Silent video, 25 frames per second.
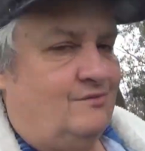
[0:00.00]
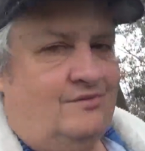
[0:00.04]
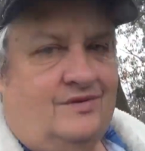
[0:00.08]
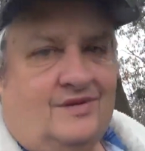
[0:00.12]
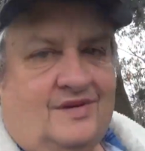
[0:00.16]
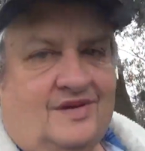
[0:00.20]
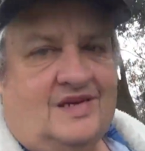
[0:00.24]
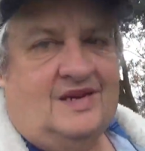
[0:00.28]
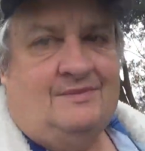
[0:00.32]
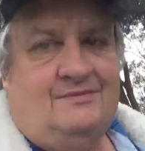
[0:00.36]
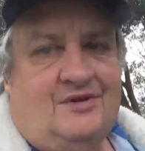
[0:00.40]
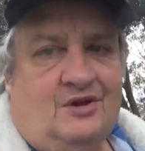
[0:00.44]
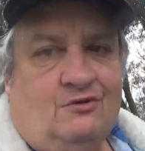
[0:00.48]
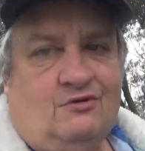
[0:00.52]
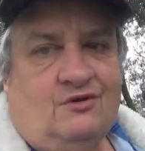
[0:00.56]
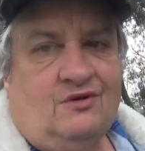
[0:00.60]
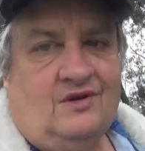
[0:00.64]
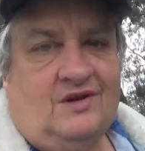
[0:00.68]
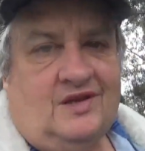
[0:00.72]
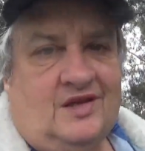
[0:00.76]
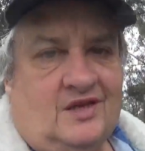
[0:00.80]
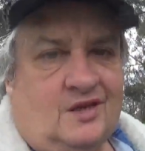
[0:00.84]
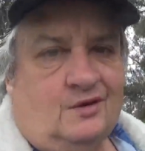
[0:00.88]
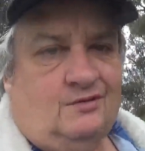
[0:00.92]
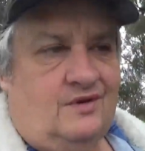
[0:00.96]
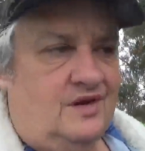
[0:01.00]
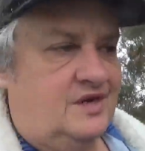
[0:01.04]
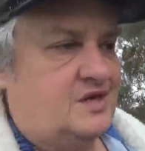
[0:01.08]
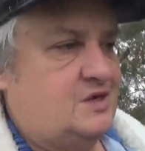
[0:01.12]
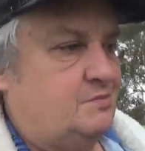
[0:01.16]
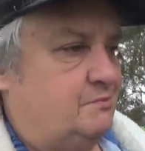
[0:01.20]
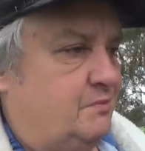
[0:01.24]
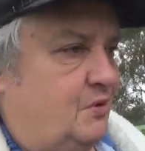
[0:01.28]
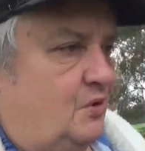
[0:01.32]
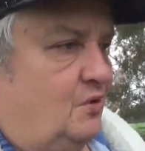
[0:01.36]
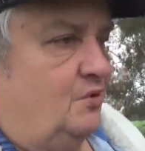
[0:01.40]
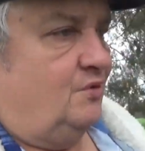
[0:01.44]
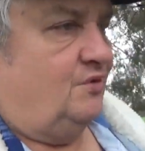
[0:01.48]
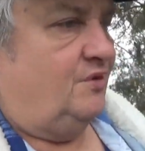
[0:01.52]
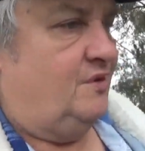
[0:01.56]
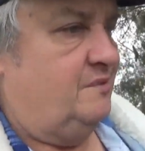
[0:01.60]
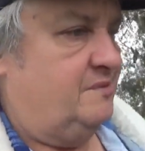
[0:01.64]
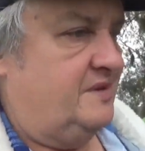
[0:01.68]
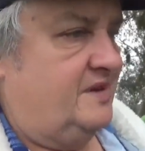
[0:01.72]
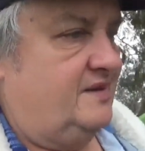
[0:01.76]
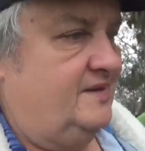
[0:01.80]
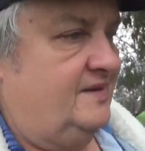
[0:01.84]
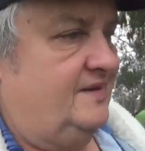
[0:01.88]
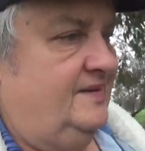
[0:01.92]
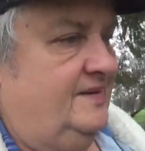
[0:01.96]
something to explore a
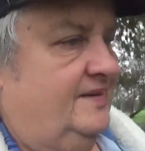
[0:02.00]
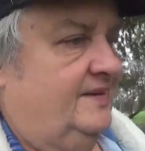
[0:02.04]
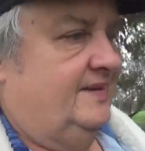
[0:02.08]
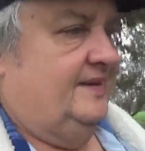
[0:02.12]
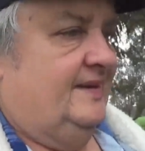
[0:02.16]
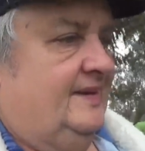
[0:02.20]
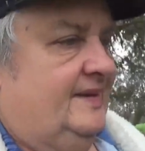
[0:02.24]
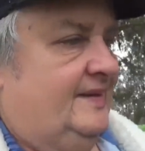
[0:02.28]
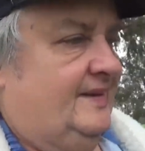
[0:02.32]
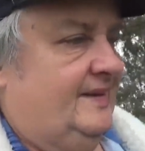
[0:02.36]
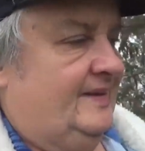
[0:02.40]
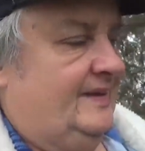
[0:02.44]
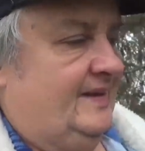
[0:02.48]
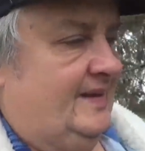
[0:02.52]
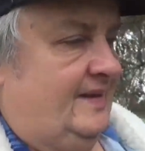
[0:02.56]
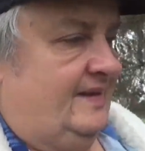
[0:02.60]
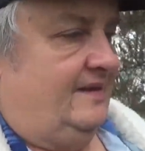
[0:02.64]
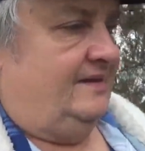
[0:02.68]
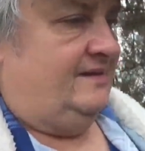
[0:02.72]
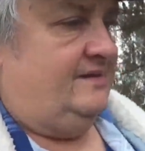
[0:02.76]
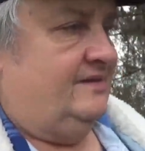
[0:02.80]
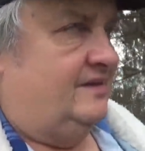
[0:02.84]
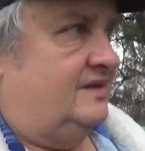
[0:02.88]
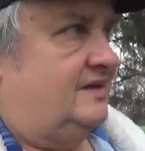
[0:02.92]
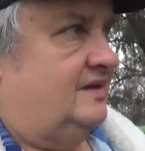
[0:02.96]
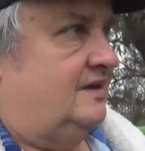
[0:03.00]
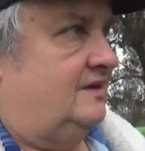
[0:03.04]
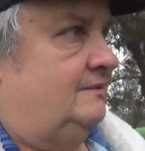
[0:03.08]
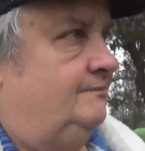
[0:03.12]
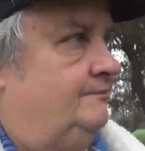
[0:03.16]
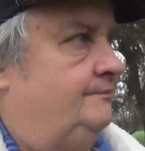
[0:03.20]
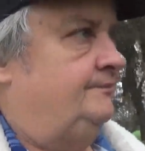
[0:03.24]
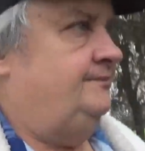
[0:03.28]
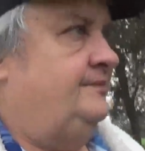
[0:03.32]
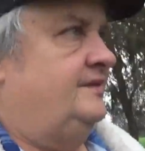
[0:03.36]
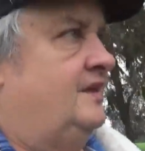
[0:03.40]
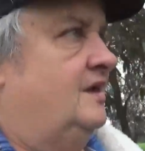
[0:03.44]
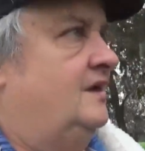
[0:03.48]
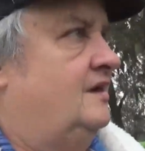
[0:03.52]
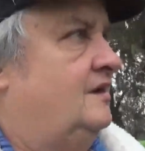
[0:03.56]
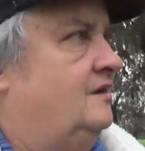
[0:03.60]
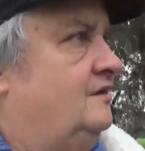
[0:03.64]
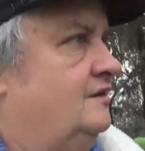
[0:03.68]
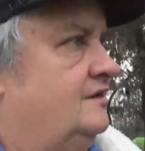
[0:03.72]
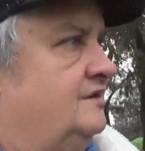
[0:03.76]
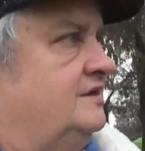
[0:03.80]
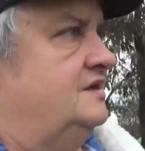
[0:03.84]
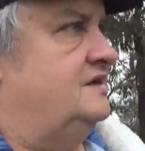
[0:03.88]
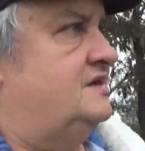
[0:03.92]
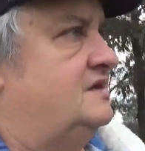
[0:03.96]
bit. And
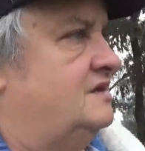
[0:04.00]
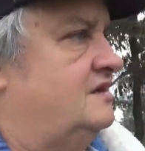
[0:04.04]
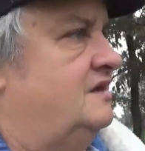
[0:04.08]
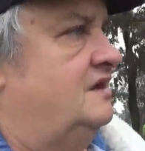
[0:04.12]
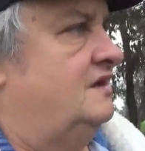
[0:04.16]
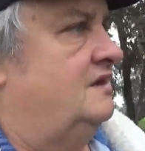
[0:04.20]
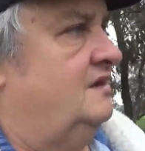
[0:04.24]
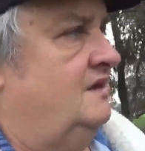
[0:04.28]
look at this